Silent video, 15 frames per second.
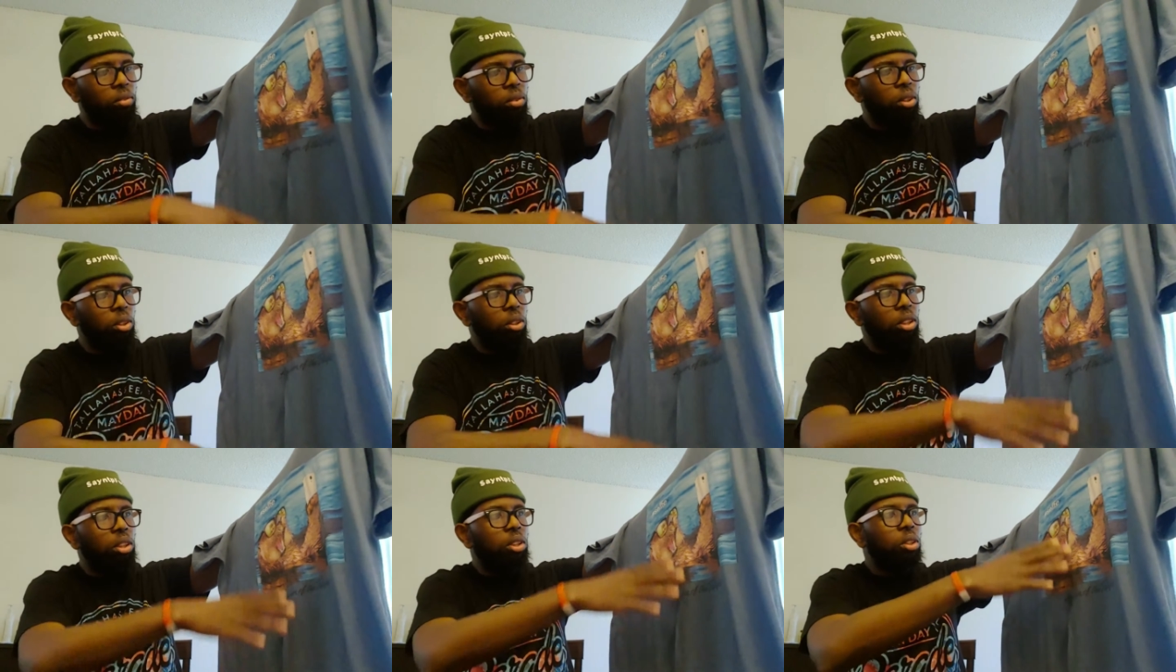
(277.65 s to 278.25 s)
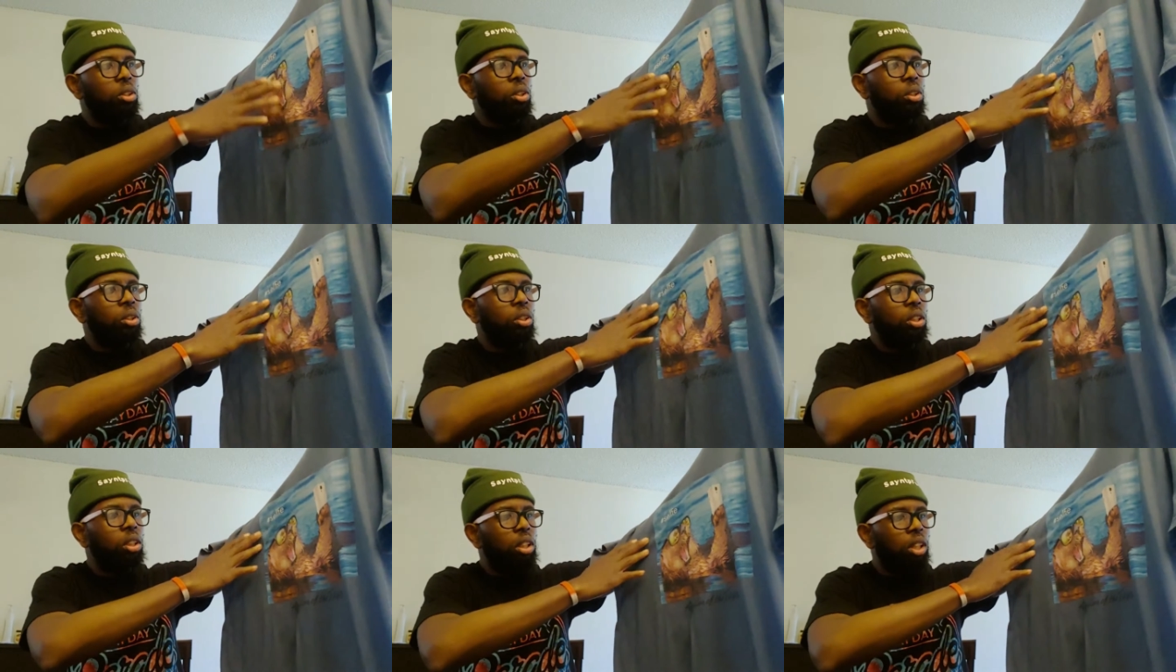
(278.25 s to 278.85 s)
So this is your,
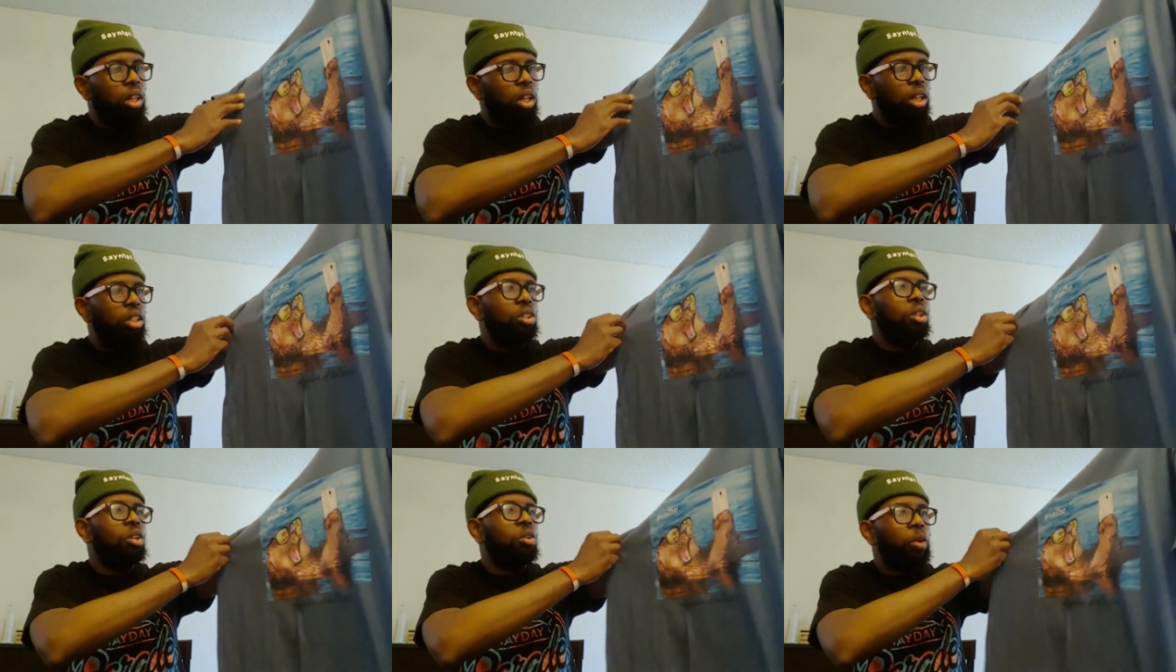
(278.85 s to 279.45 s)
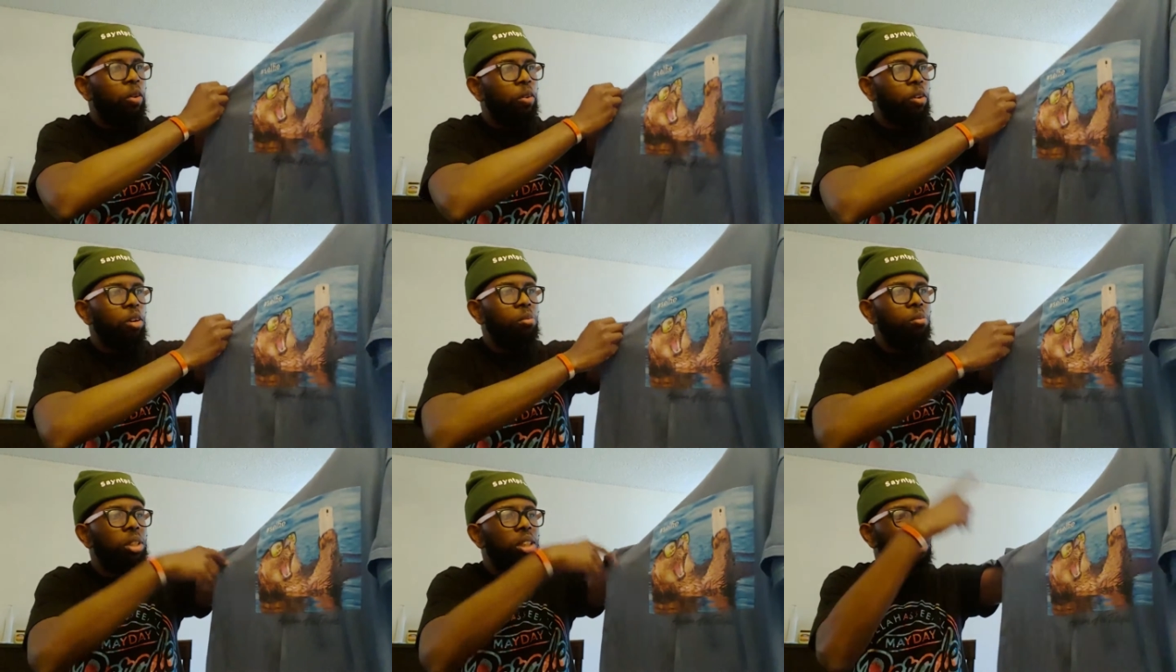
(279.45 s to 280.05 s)
this is your aquarium.